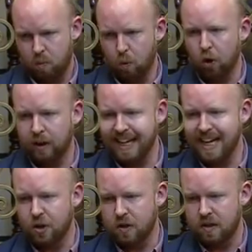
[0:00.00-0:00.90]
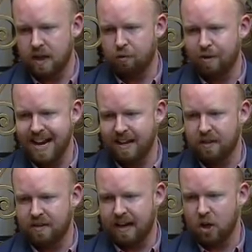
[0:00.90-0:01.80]
world leaders in
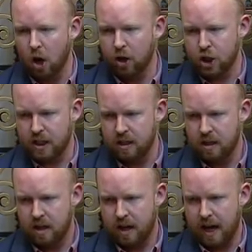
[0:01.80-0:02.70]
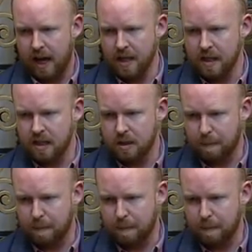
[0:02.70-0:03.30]
creating the technology uh, in this